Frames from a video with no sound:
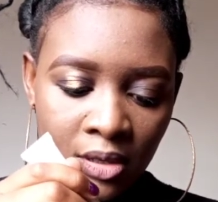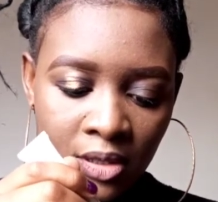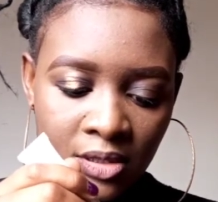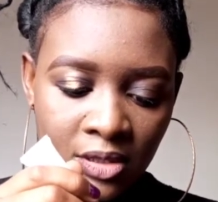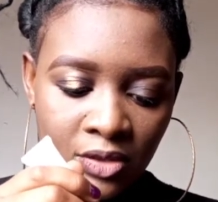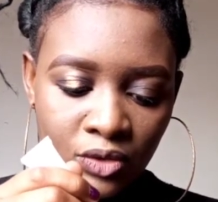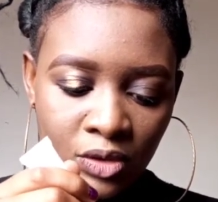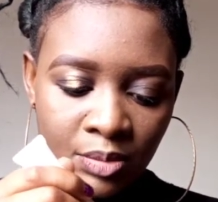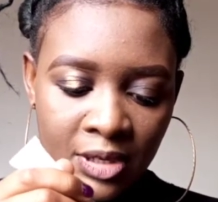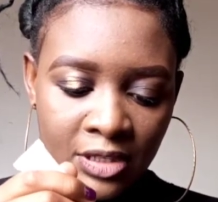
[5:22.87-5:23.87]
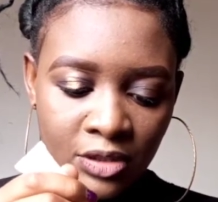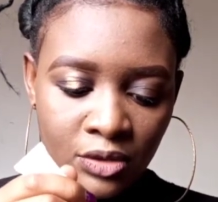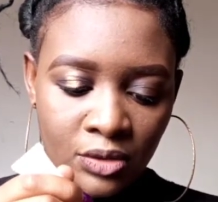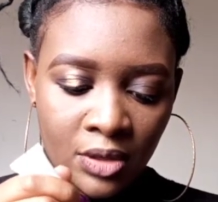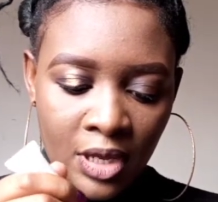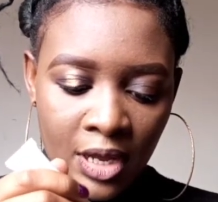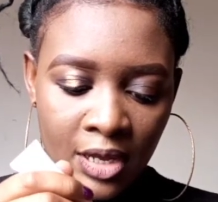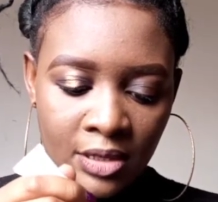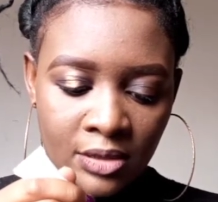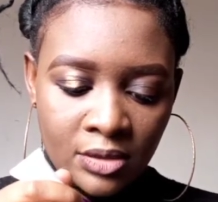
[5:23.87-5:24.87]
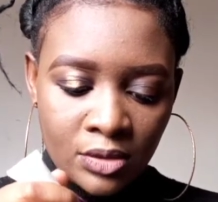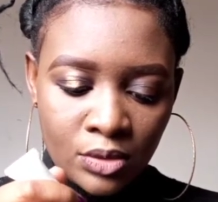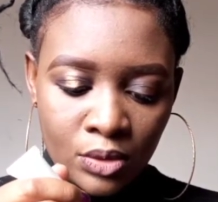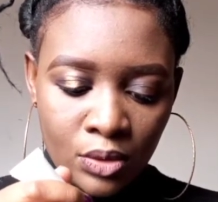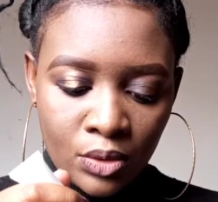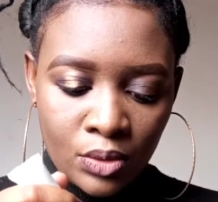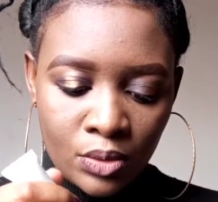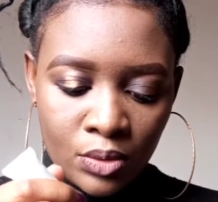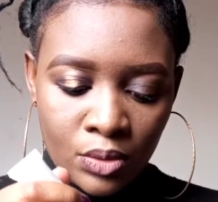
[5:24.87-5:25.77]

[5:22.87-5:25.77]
These are strip lashes, you guys. So